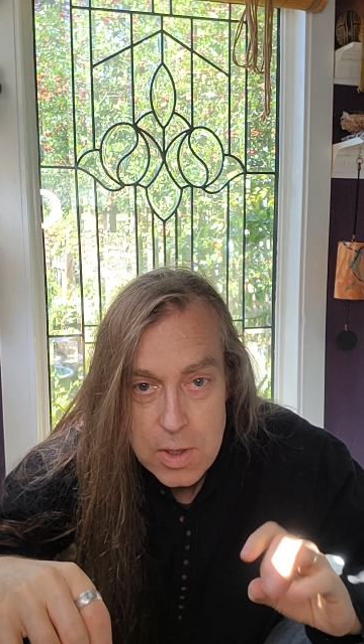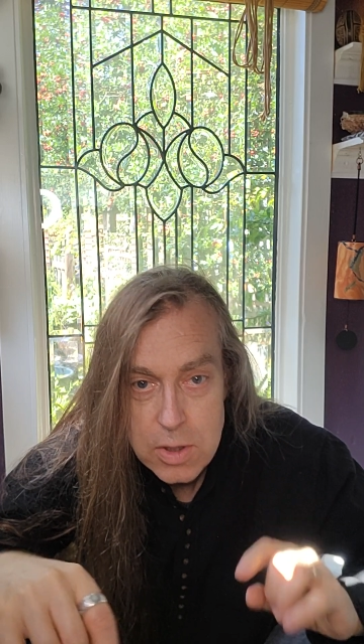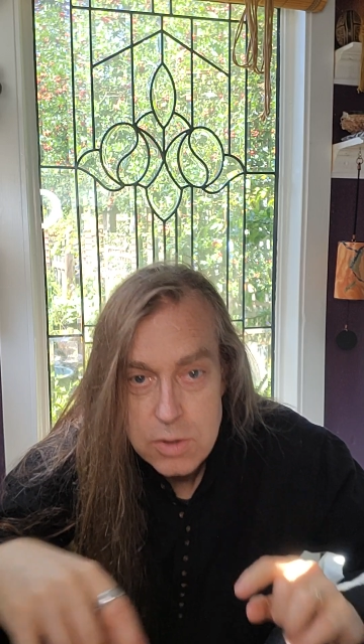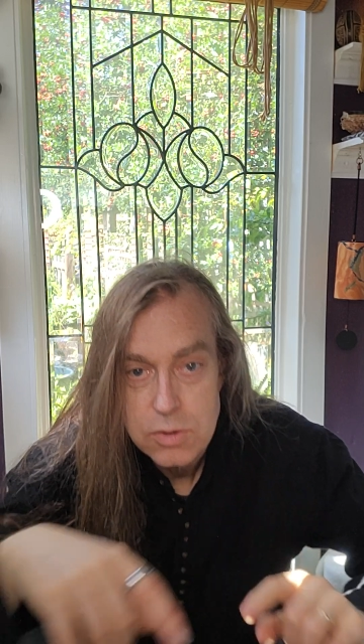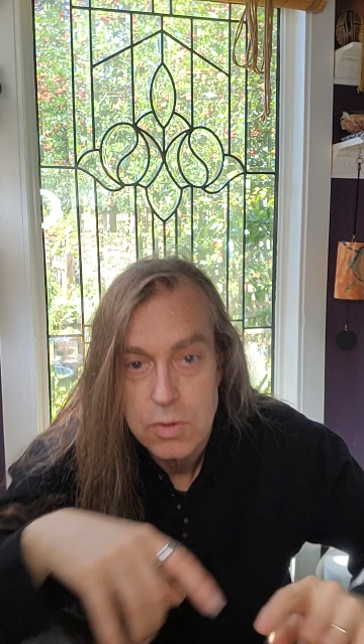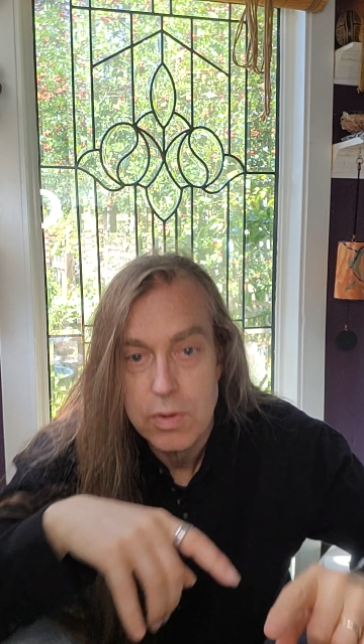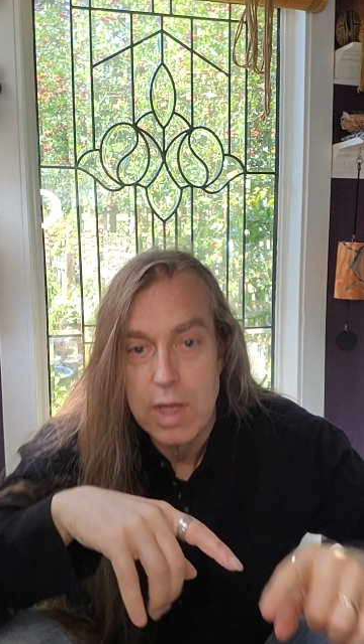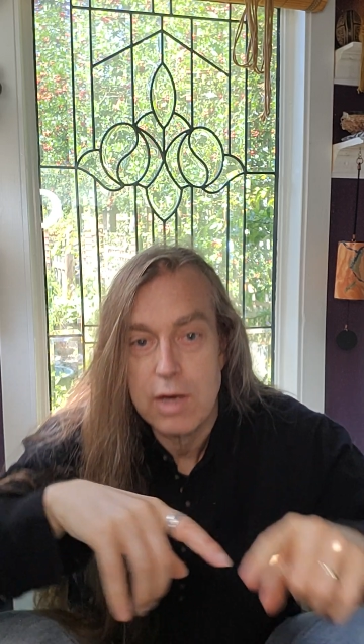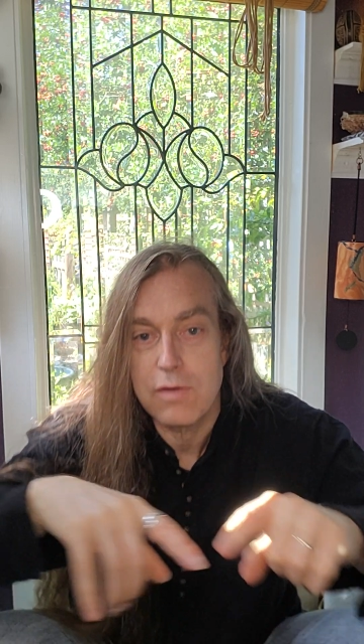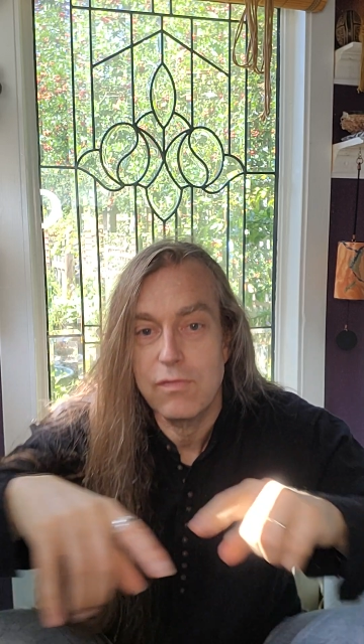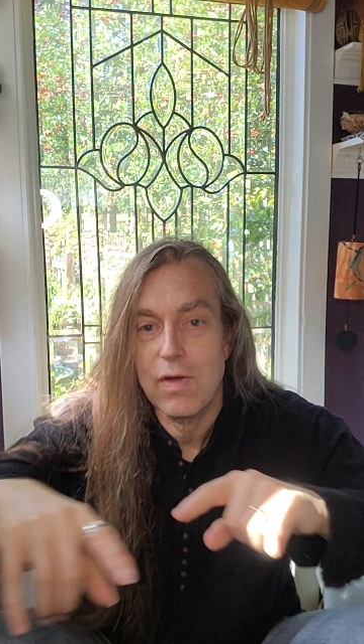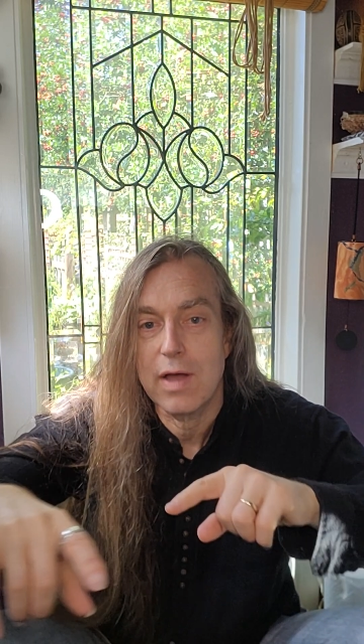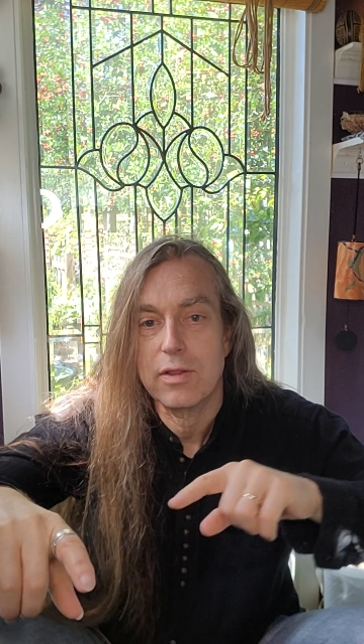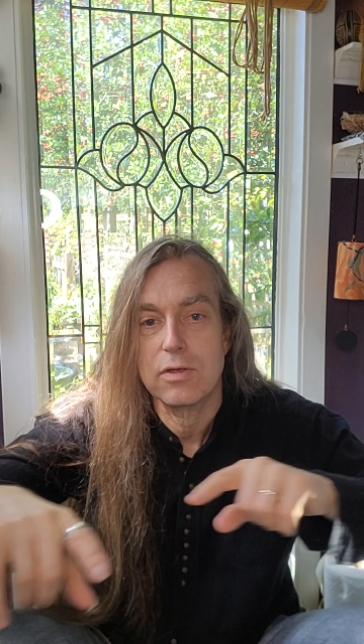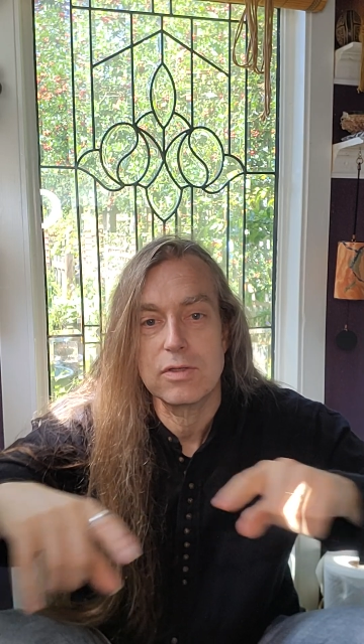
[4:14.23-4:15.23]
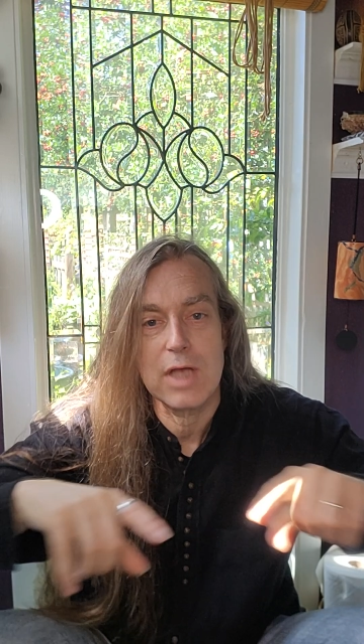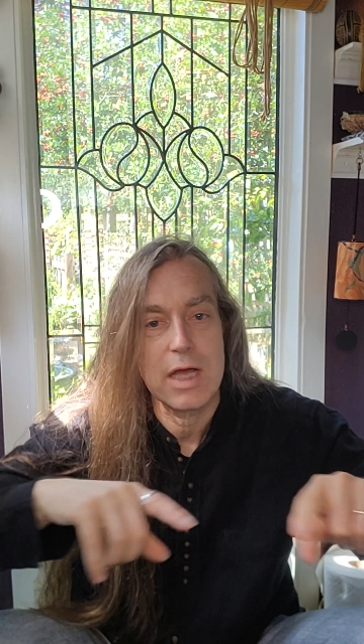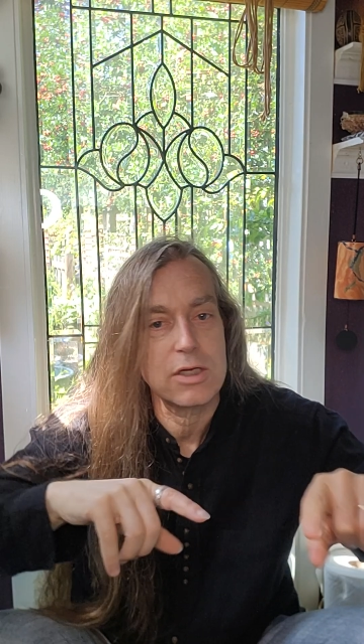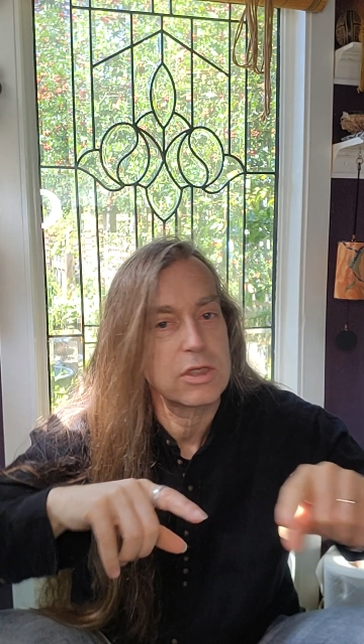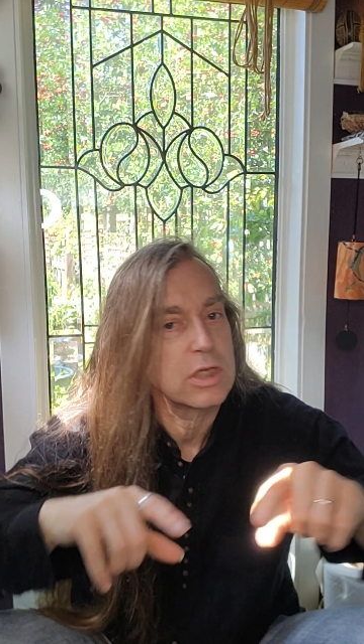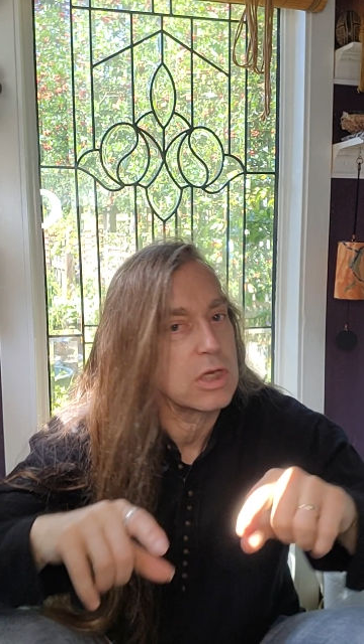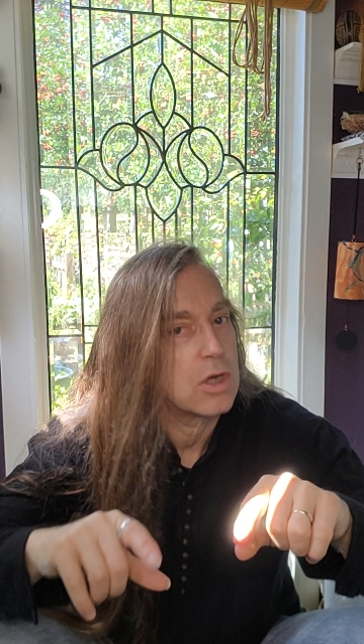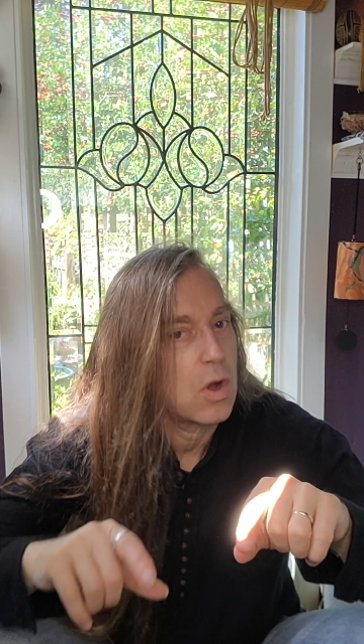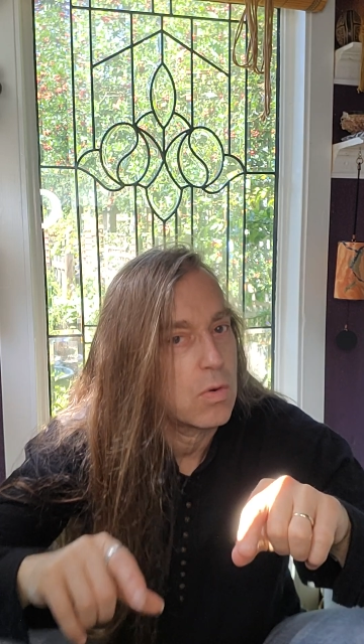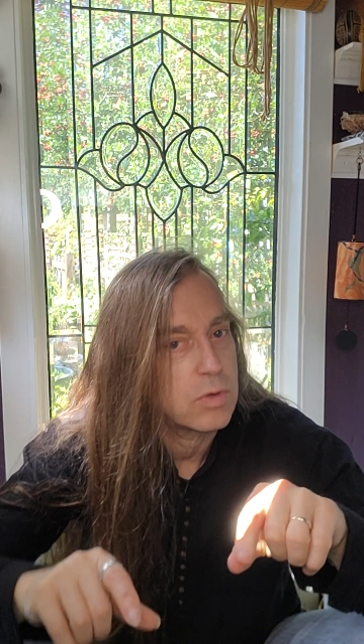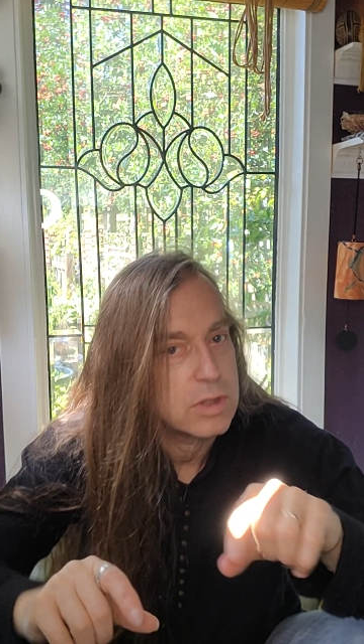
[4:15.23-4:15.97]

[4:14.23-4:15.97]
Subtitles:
So then in fact there's actually no